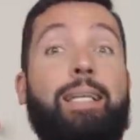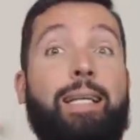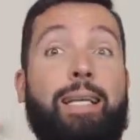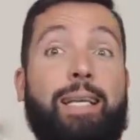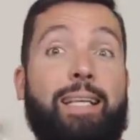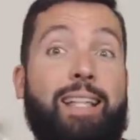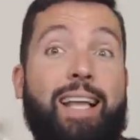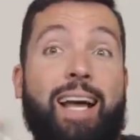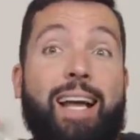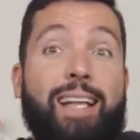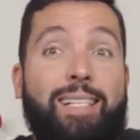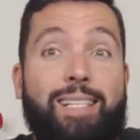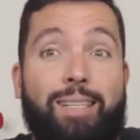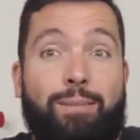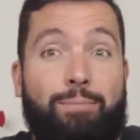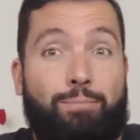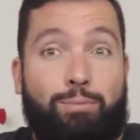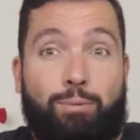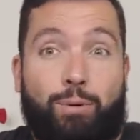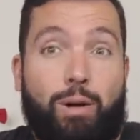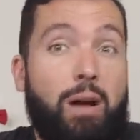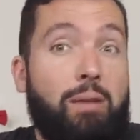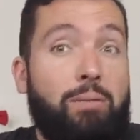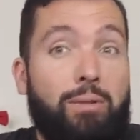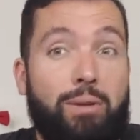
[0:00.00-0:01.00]
that's a
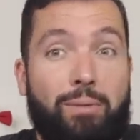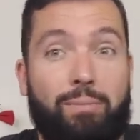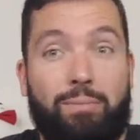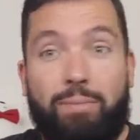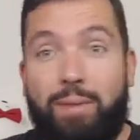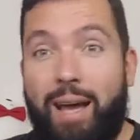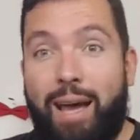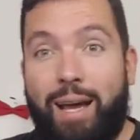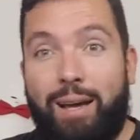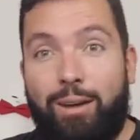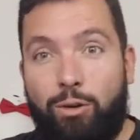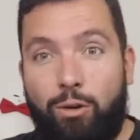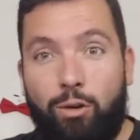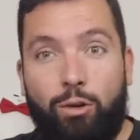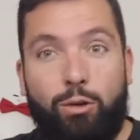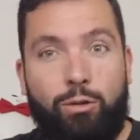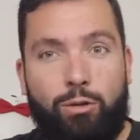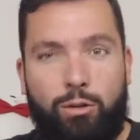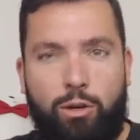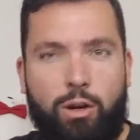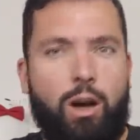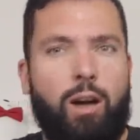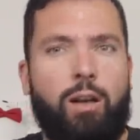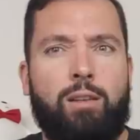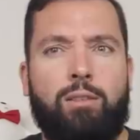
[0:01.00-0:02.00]
problem. That could
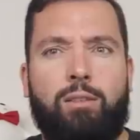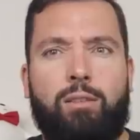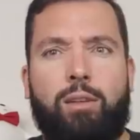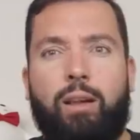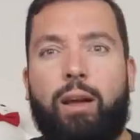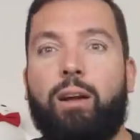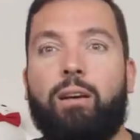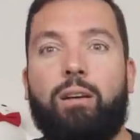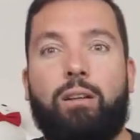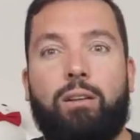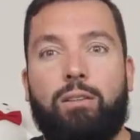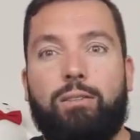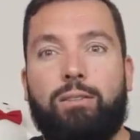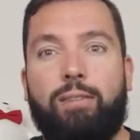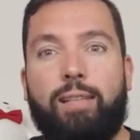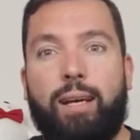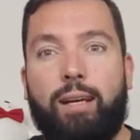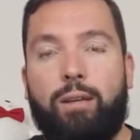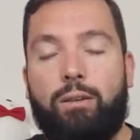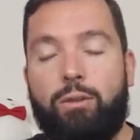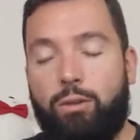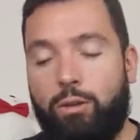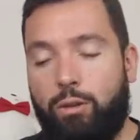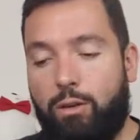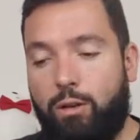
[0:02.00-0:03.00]
cause errors,
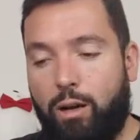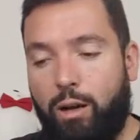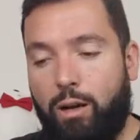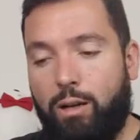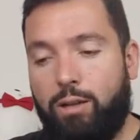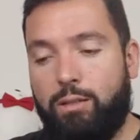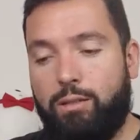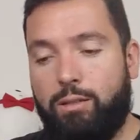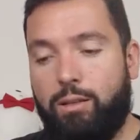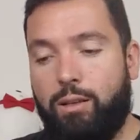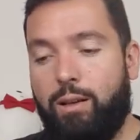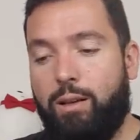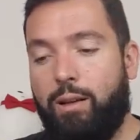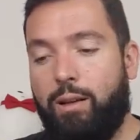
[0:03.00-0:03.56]
that could cause